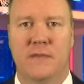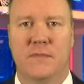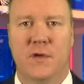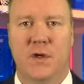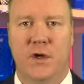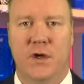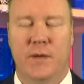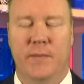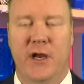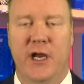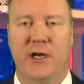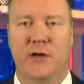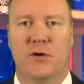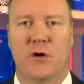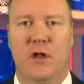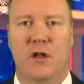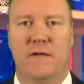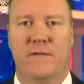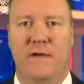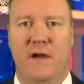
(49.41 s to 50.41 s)
Do your
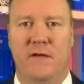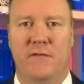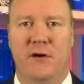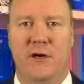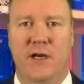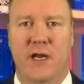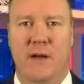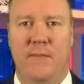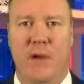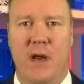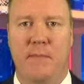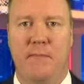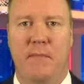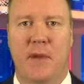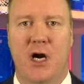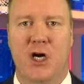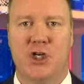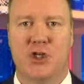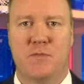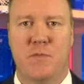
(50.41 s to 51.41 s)
bankroll a favor and get my
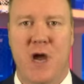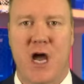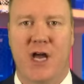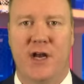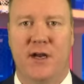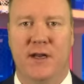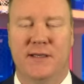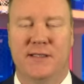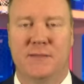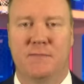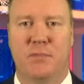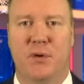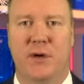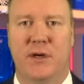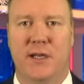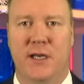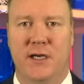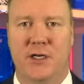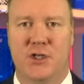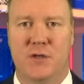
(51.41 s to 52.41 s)
March Madness
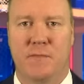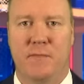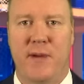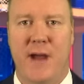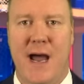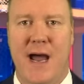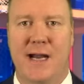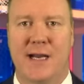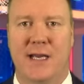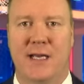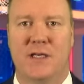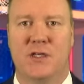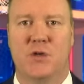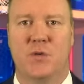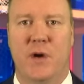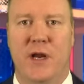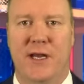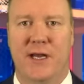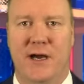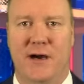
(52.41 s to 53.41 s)
prediction package
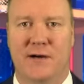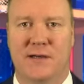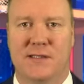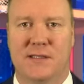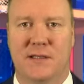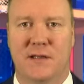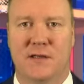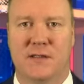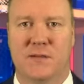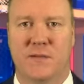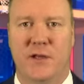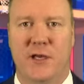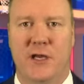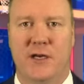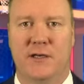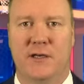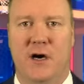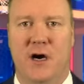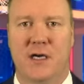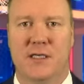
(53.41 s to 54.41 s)
right now exclusively
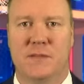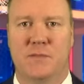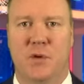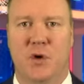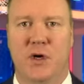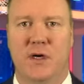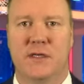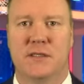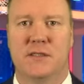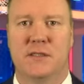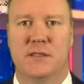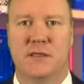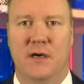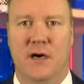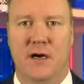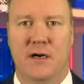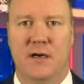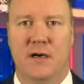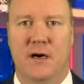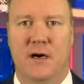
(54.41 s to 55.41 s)
at
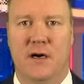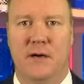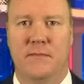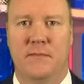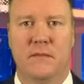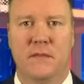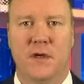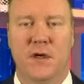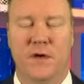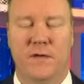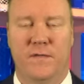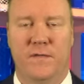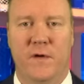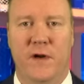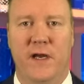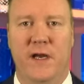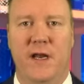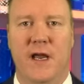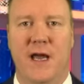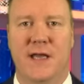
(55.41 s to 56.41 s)
DocSports.com. Your
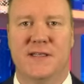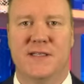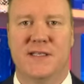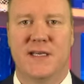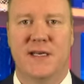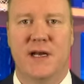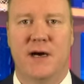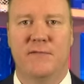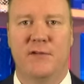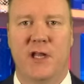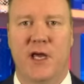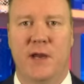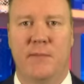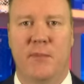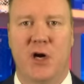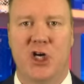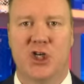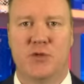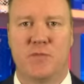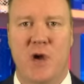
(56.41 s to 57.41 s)
free NCAA
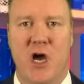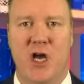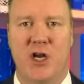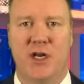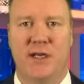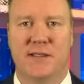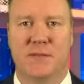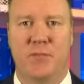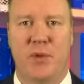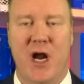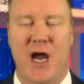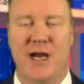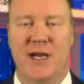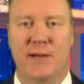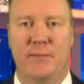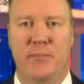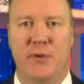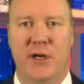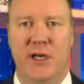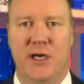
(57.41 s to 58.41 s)
March Madness
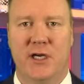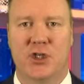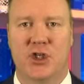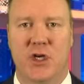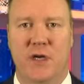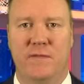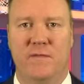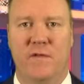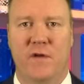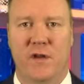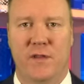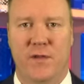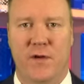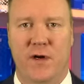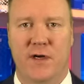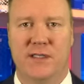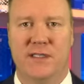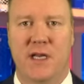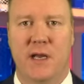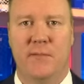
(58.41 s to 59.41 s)
bracket prediction for
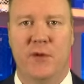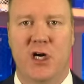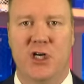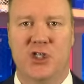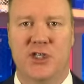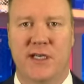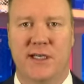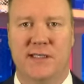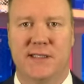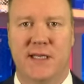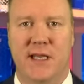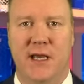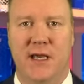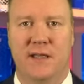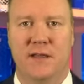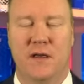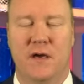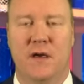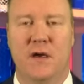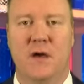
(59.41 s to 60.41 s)
Thursday, March 16th.